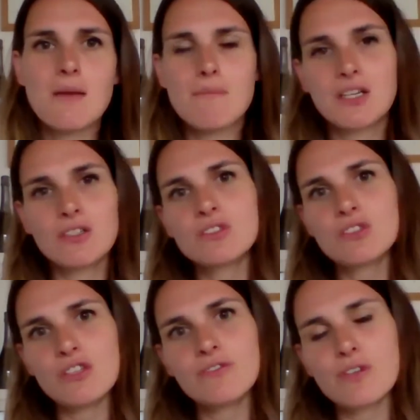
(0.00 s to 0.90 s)
because
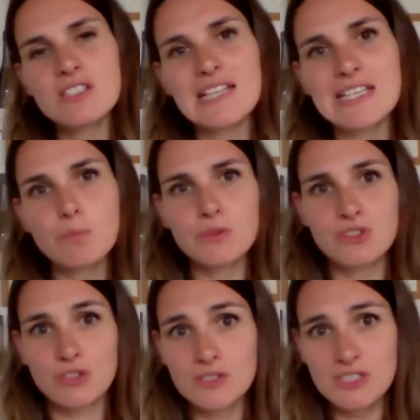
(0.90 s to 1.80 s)
sulfur is like a
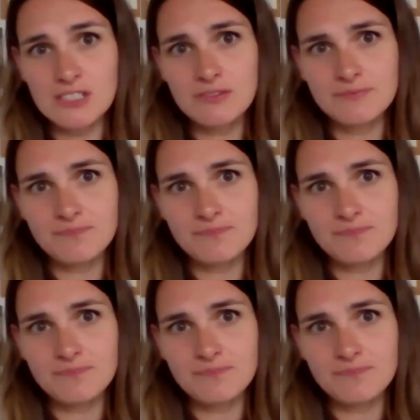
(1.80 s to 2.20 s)
preservative,